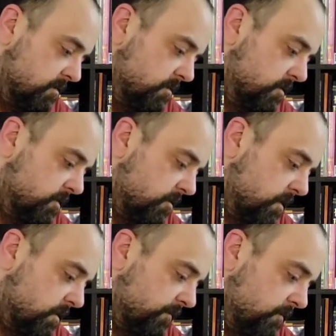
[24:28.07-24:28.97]

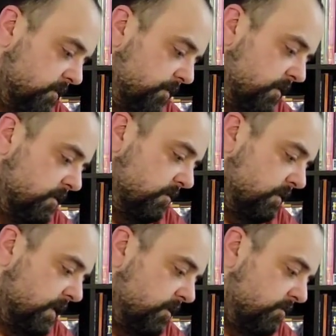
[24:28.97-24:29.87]
Turok's first appearance in
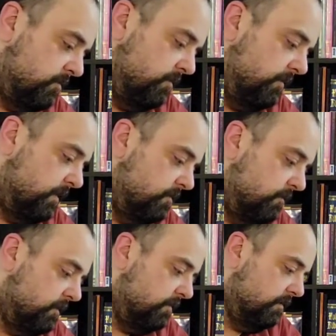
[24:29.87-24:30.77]
Magnus Robot Fighter
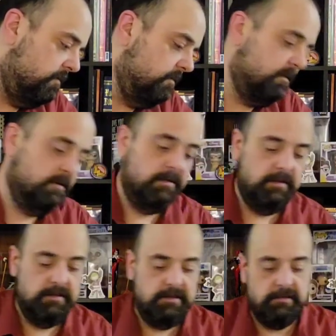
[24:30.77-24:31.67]
12.
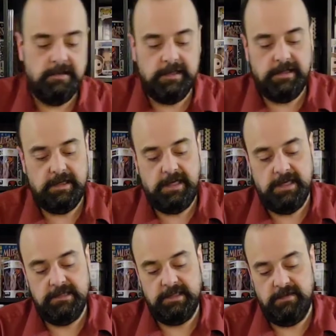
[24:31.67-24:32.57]
Turok
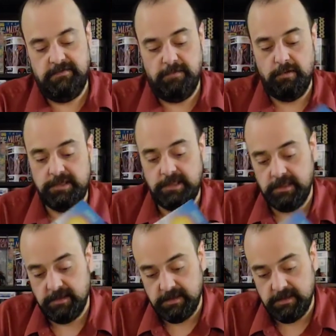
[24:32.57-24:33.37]
has the unfortunate